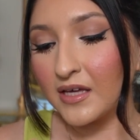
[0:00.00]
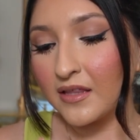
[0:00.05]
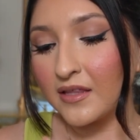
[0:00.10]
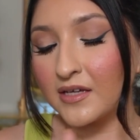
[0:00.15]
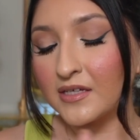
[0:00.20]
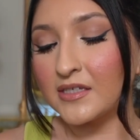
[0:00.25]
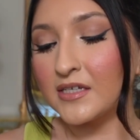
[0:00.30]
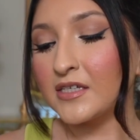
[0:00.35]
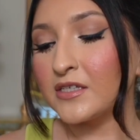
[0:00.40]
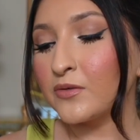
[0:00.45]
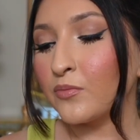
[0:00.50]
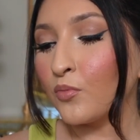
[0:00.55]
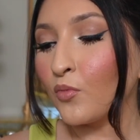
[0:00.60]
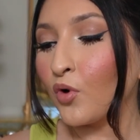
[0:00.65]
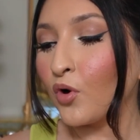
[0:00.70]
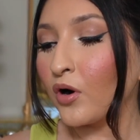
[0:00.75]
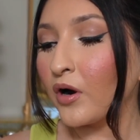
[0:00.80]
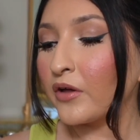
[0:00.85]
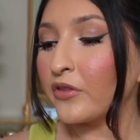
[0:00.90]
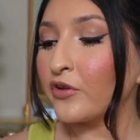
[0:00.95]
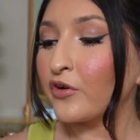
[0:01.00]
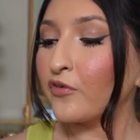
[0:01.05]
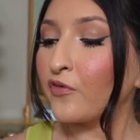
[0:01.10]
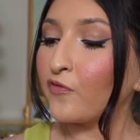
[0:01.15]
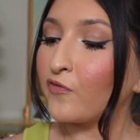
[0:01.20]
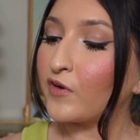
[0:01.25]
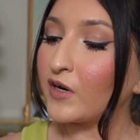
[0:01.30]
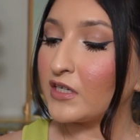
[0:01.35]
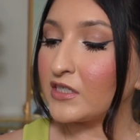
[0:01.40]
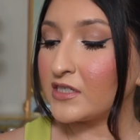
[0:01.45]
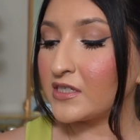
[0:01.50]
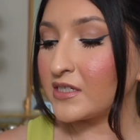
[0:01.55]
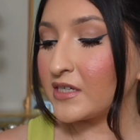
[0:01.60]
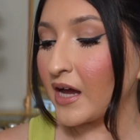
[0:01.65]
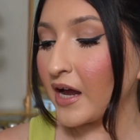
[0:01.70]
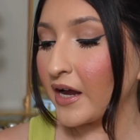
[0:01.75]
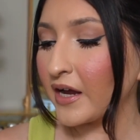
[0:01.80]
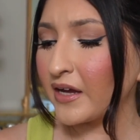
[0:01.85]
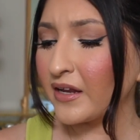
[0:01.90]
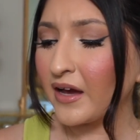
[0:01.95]
This is more on the fresh
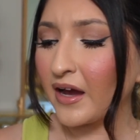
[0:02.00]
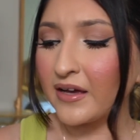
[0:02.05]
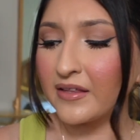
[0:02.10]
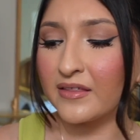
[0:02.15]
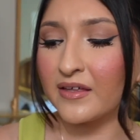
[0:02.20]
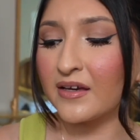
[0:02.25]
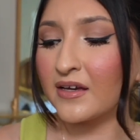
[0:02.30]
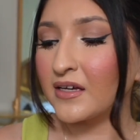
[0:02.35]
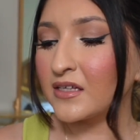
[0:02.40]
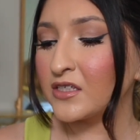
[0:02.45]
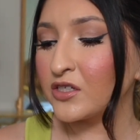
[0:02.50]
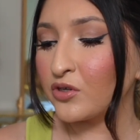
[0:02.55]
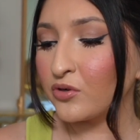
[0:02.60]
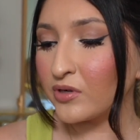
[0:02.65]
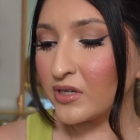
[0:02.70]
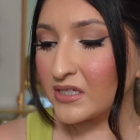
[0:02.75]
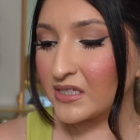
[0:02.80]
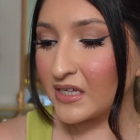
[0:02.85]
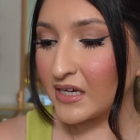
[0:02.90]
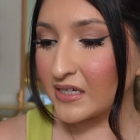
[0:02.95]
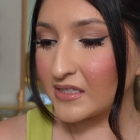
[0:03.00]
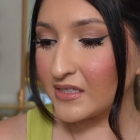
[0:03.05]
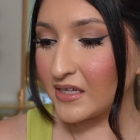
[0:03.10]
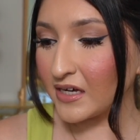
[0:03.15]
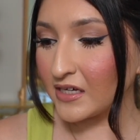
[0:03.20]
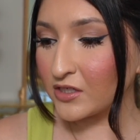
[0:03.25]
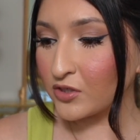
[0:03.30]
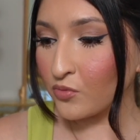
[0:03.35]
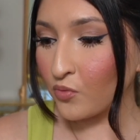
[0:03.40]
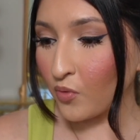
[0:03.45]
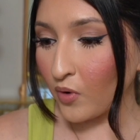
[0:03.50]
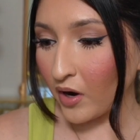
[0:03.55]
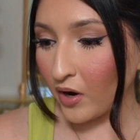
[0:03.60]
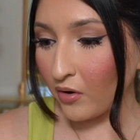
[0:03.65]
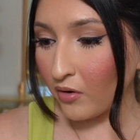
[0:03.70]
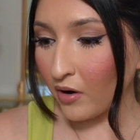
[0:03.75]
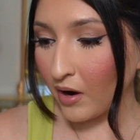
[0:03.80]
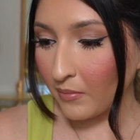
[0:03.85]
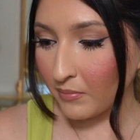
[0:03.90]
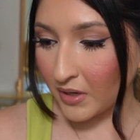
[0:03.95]
side. I think it's unisex as
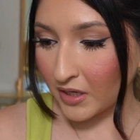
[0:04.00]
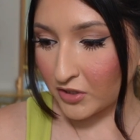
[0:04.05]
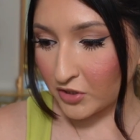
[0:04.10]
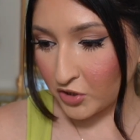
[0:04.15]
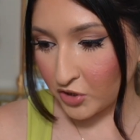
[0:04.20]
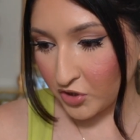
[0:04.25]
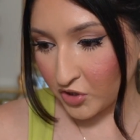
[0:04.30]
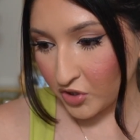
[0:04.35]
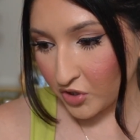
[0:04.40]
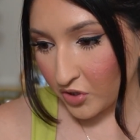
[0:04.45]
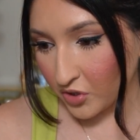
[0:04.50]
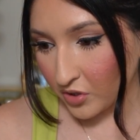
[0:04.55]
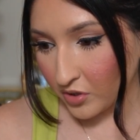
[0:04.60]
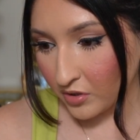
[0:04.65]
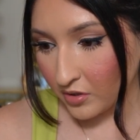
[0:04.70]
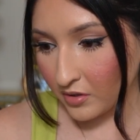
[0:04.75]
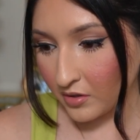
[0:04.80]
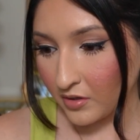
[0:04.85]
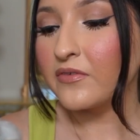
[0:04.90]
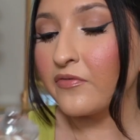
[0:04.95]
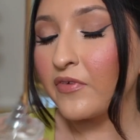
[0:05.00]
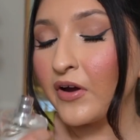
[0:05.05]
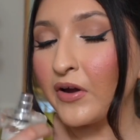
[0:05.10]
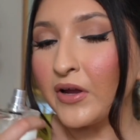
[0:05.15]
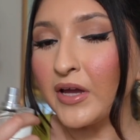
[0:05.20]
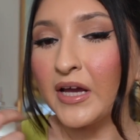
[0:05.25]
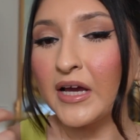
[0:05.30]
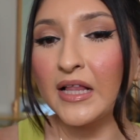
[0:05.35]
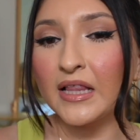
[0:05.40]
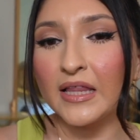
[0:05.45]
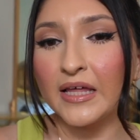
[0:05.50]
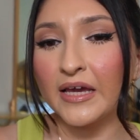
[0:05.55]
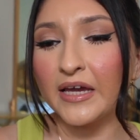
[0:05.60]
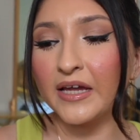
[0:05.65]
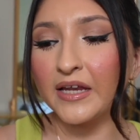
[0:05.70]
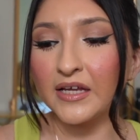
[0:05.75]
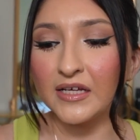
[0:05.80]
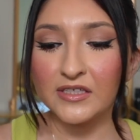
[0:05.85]
well. I'm not sure. It's very clean.